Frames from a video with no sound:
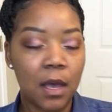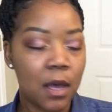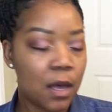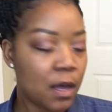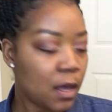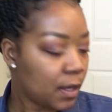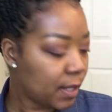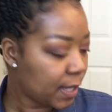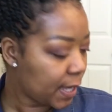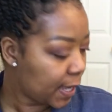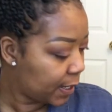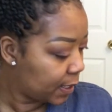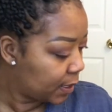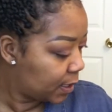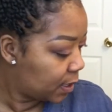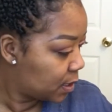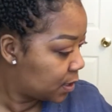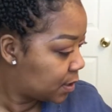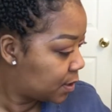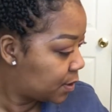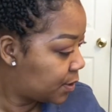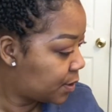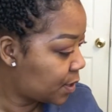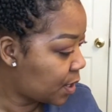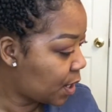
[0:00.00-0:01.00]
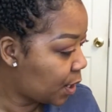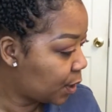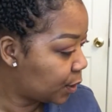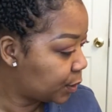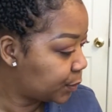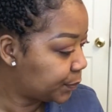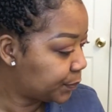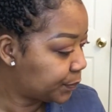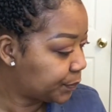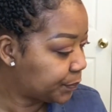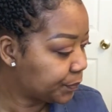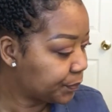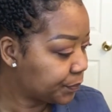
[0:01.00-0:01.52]
Okay,
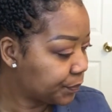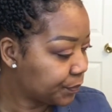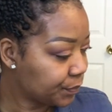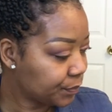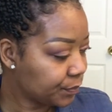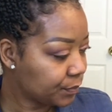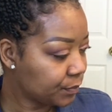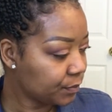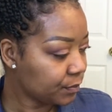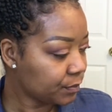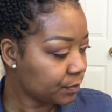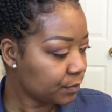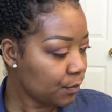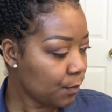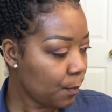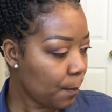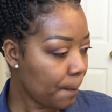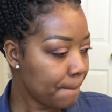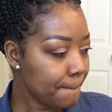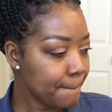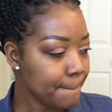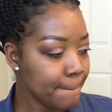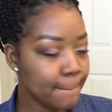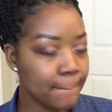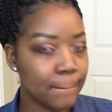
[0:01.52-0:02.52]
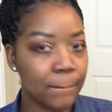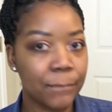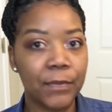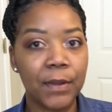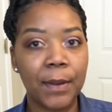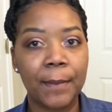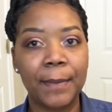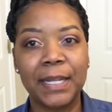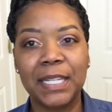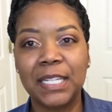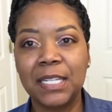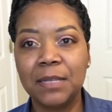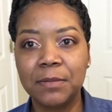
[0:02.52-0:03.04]
so
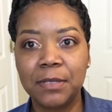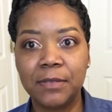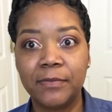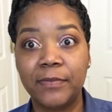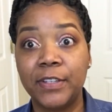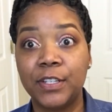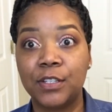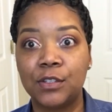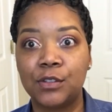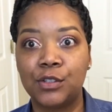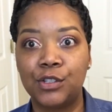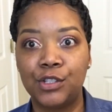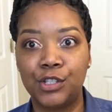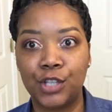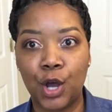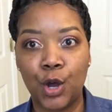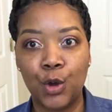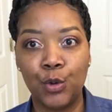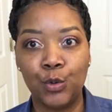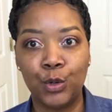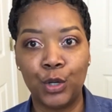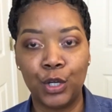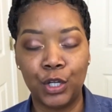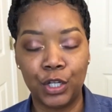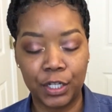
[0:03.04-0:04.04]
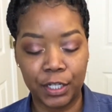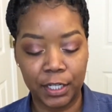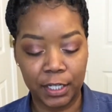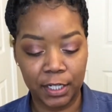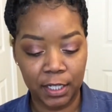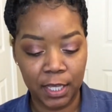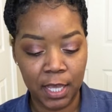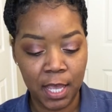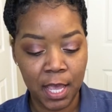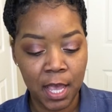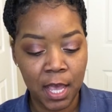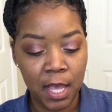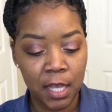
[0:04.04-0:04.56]
my lips feel so good.
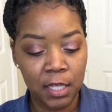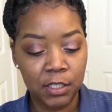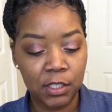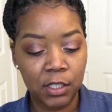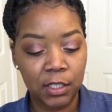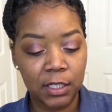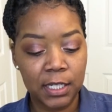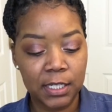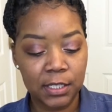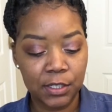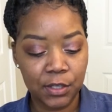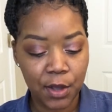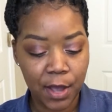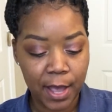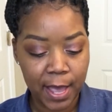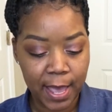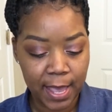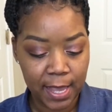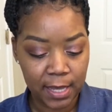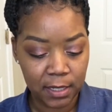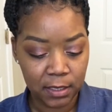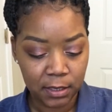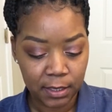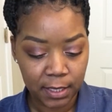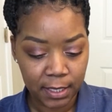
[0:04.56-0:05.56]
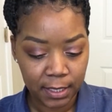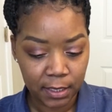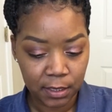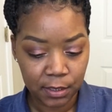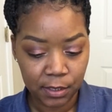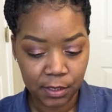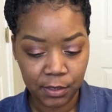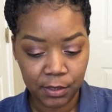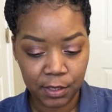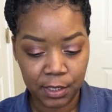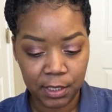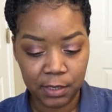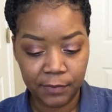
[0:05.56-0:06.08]
So let's go ahead and dig
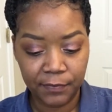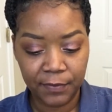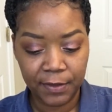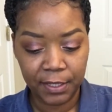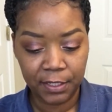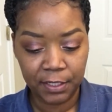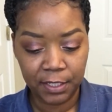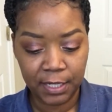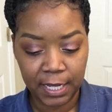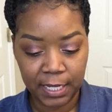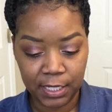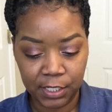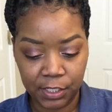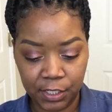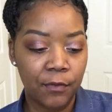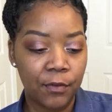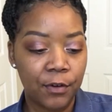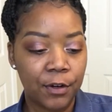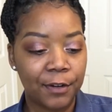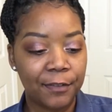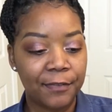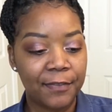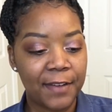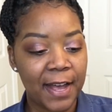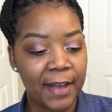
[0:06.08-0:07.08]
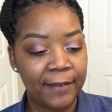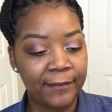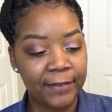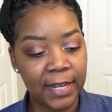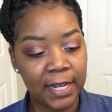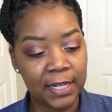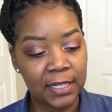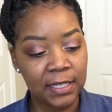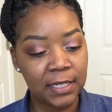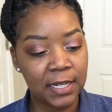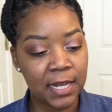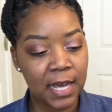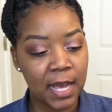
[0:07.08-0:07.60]
into this foundation. For
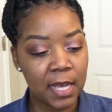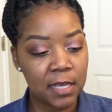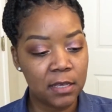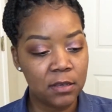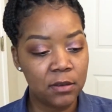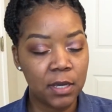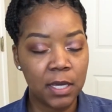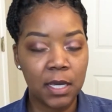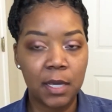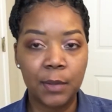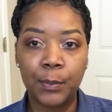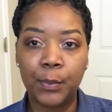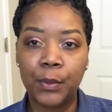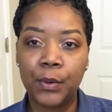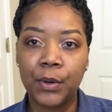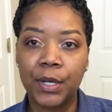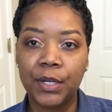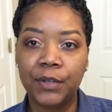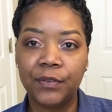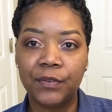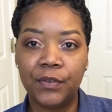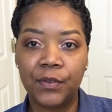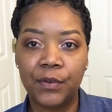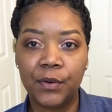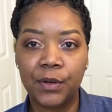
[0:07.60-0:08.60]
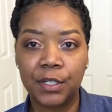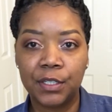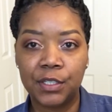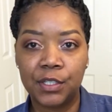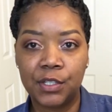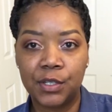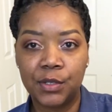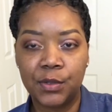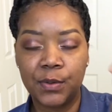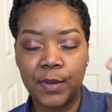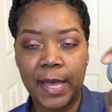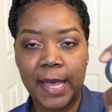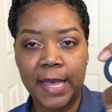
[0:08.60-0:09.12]
$5.99, you get
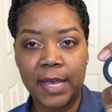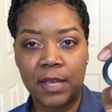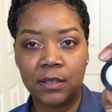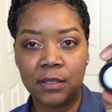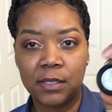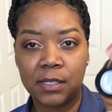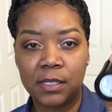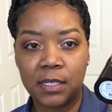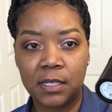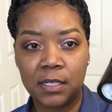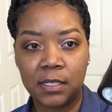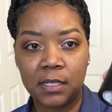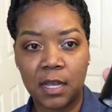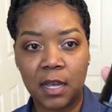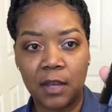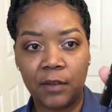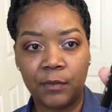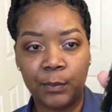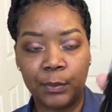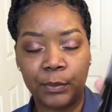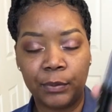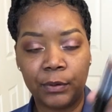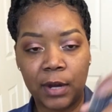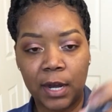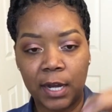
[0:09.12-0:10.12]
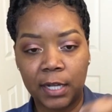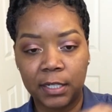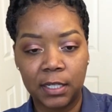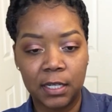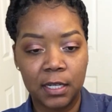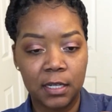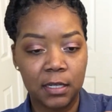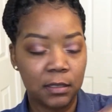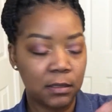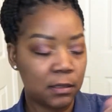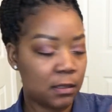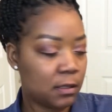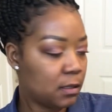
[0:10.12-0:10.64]
0.42 ounces of
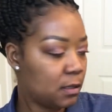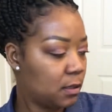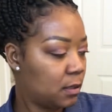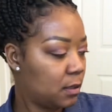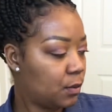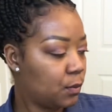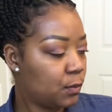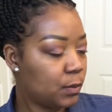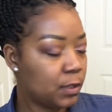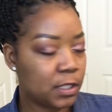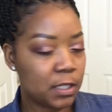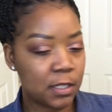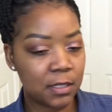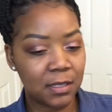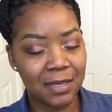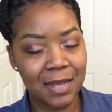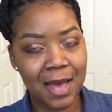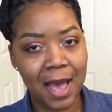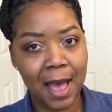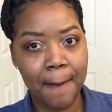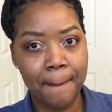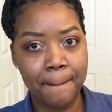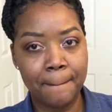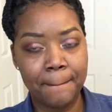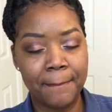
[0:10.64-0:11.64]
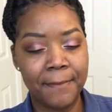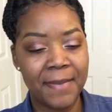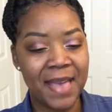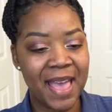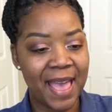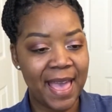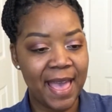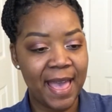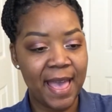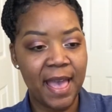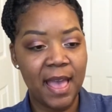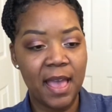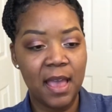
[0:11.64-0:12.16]
product, which is not
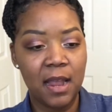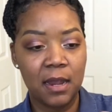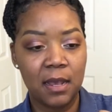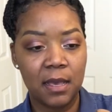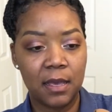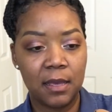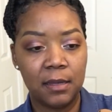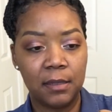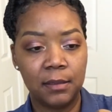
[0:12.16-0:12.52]
bad.